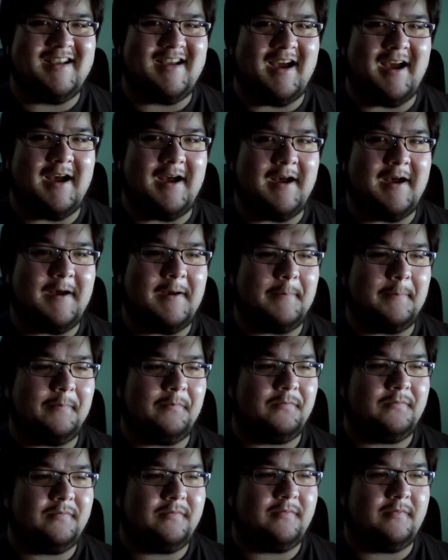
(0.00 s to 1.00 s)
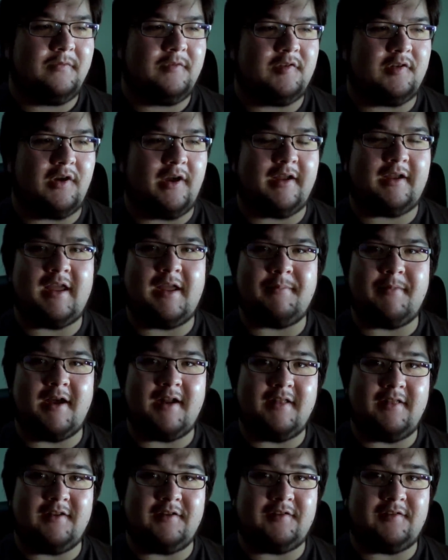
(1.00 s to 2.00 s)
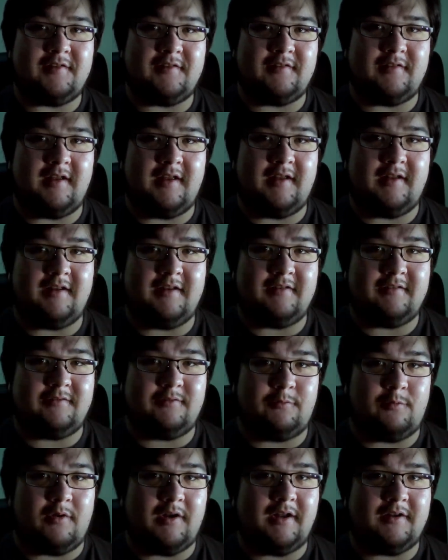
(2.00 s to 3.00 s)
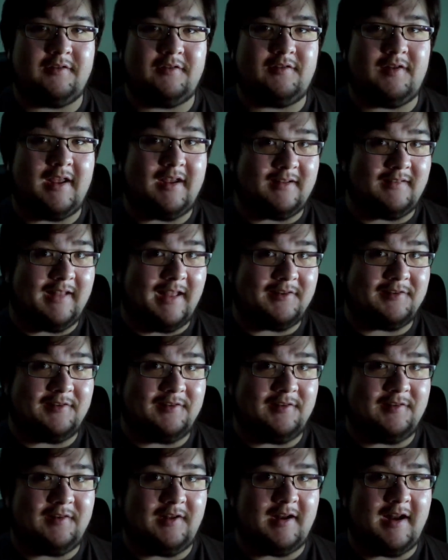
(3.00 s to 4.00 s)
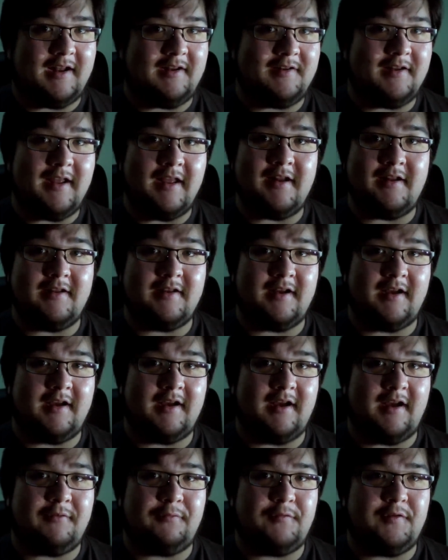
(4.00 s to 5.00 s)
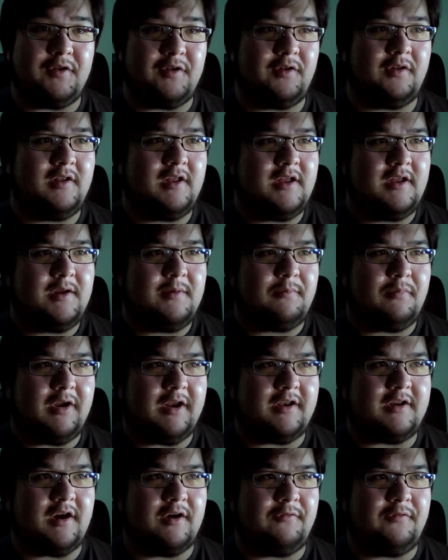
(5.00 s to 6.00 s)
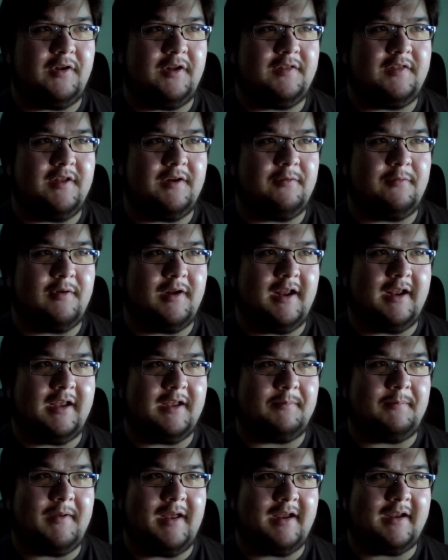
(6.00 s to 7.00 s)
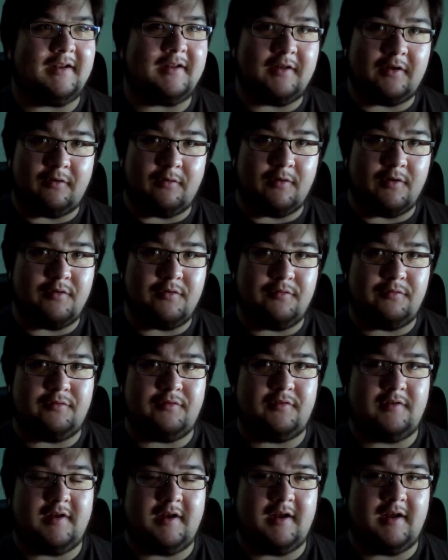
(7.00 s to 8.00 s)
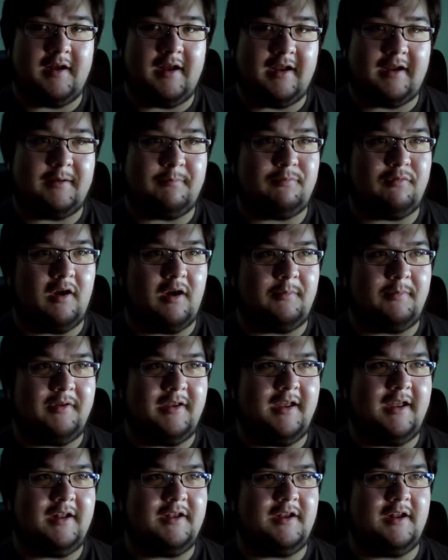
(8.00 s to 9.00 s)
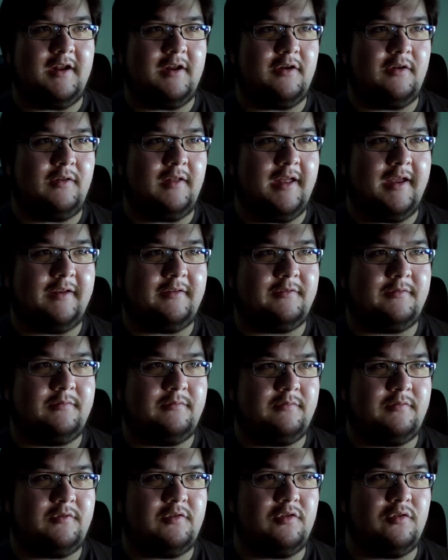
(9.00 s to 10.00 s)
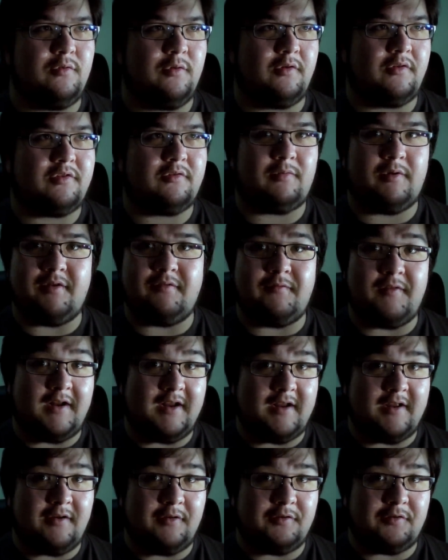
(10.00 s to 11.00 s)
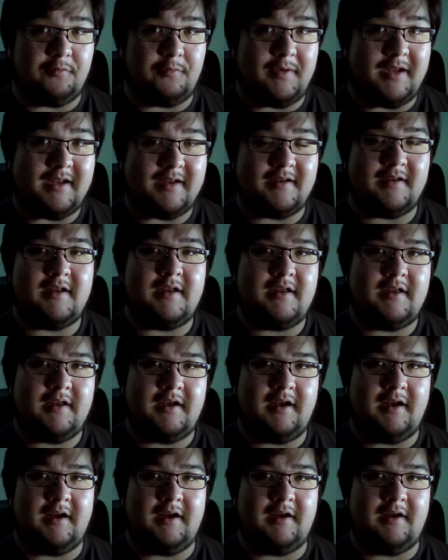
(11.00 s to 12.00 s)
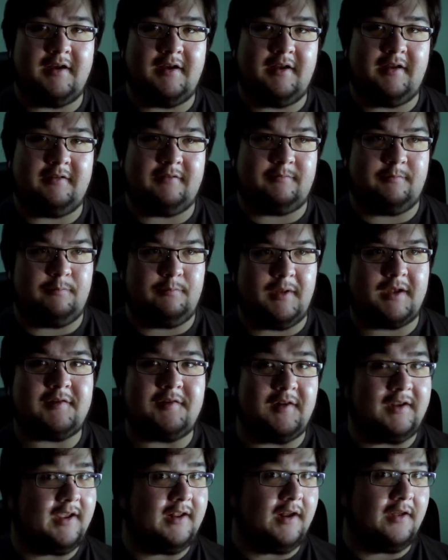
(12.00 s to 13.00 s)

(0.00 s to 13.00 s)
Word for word: um, so I came out of this uh, wanting to take lessons, and I did. Uh, I feel pretty confident that when I get back in the groove, uh, I could probably hit you know like two or three videos a week uh, mixing